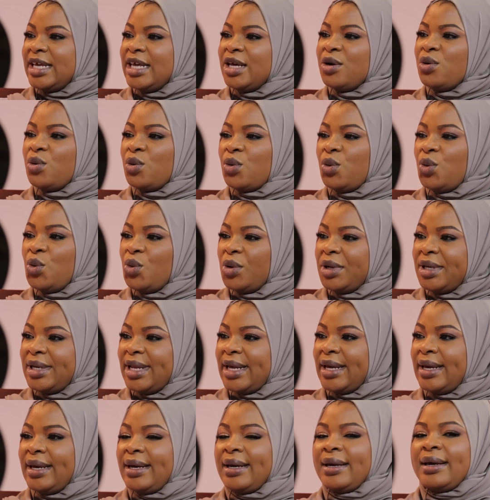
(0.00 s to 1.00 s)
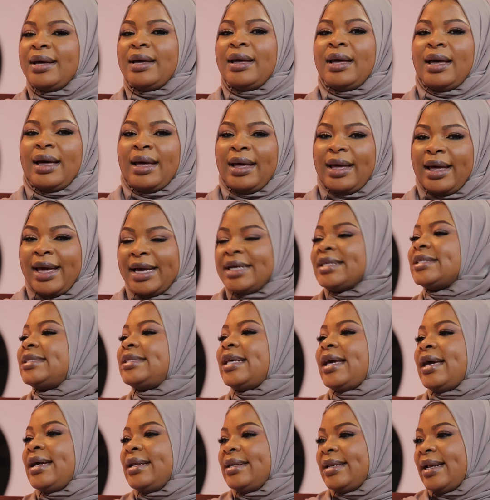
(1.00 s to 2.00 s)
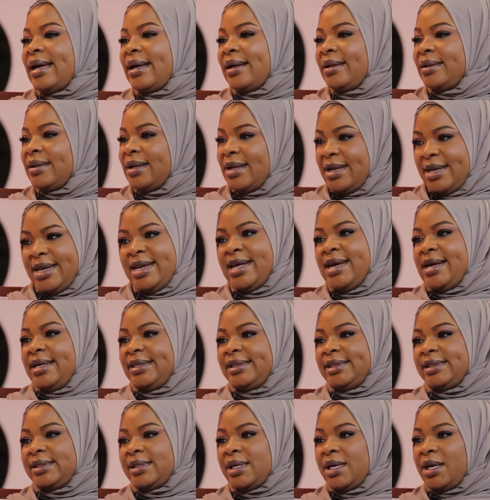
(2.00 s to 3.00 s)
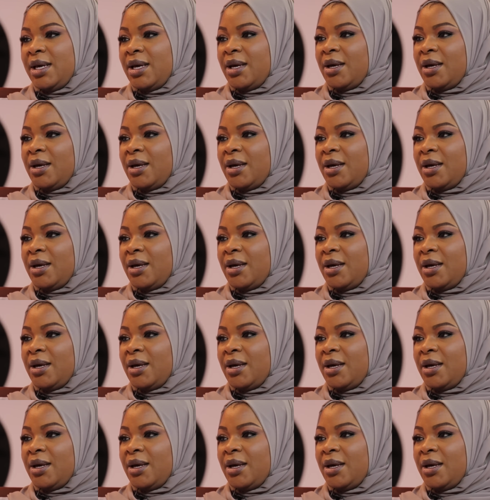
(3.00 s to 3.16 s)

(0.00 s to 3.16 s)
including external needs.